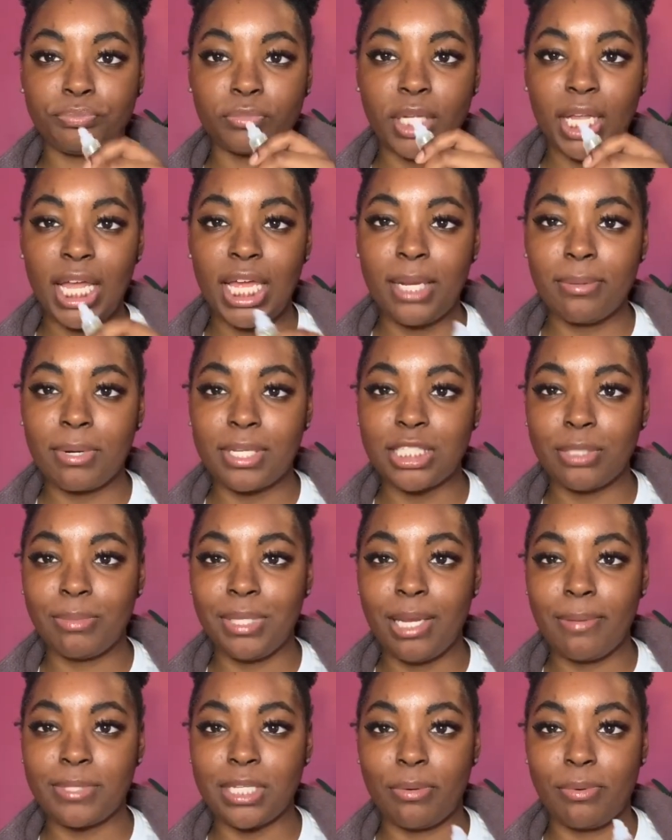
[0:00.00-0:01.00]
I got lip gloss on
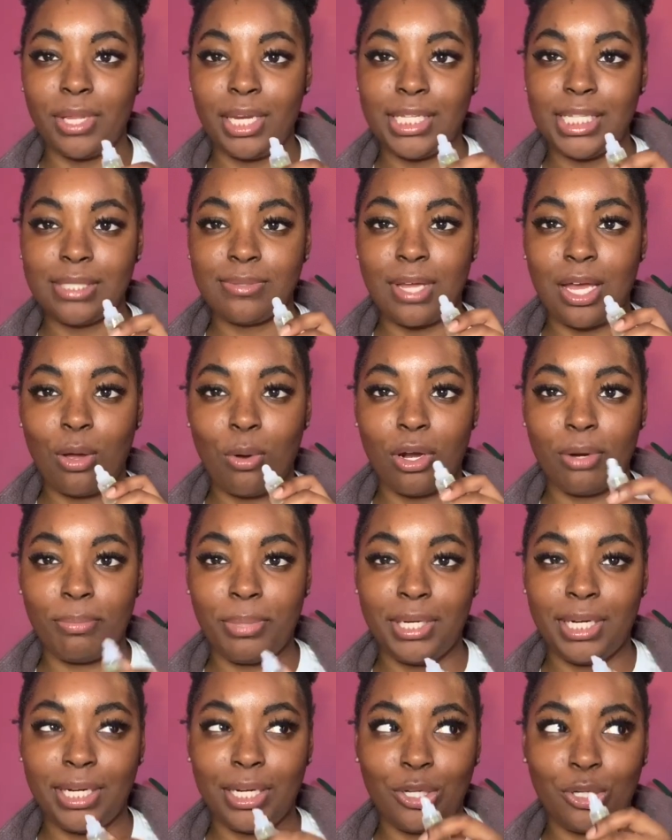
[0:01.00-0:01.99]
my lips already. That's why I don't want to
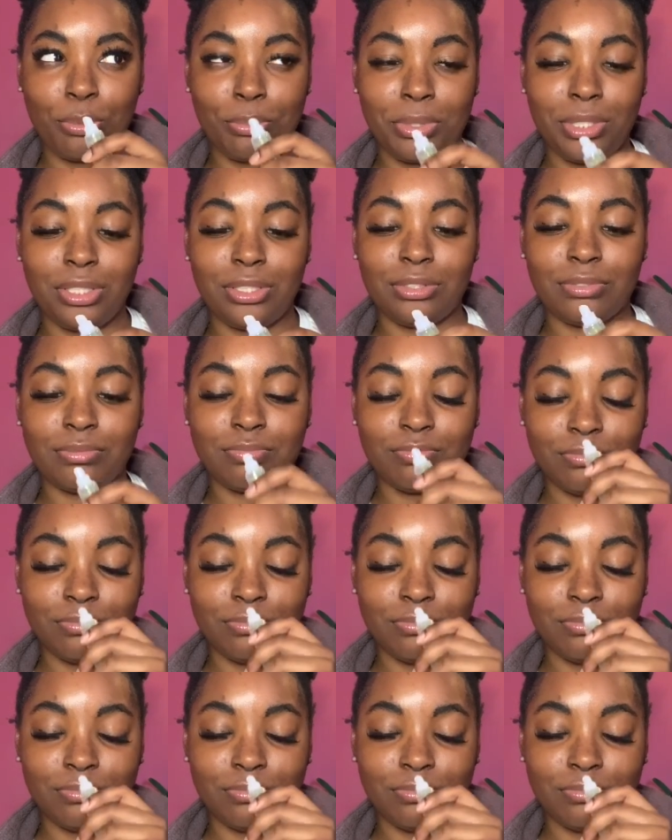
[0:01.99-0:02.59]
put it on, but